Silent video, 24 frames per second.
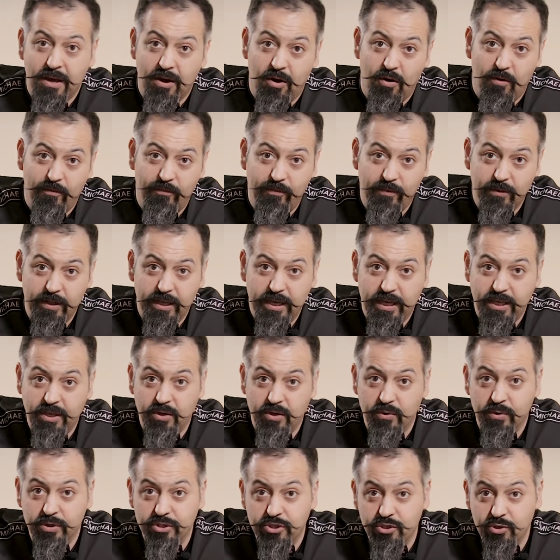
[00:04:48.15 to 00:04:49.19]
Hopefully
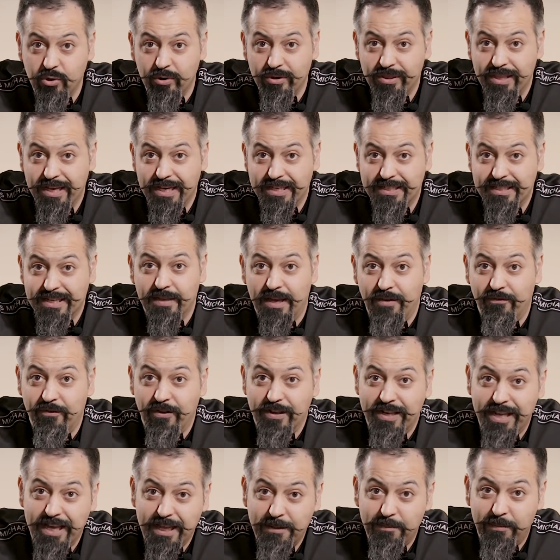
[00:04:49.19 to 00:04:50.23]
you enjoyed this. If you
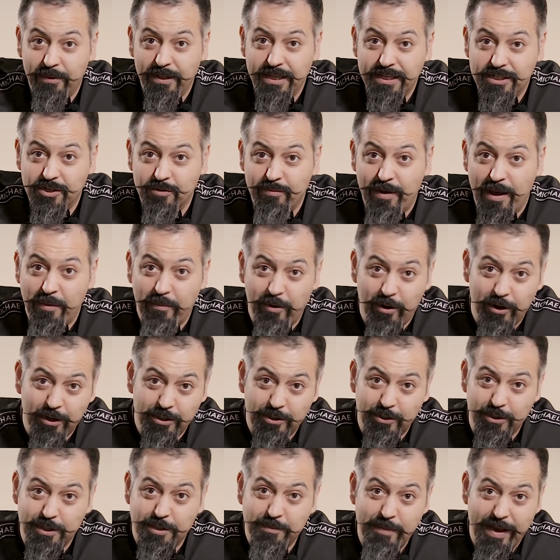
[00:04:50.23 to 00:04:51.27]
did, please remember
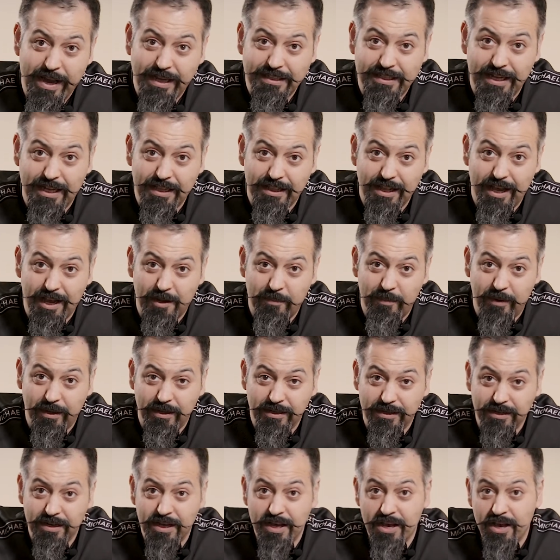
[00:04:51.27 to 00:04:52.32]
to smack that like
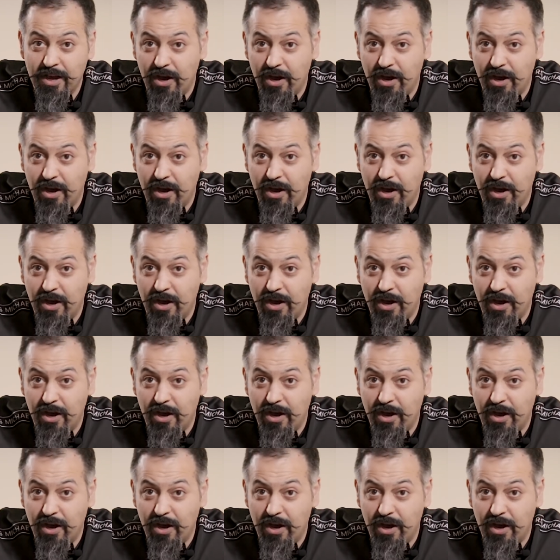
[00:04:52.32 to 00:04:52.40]
button.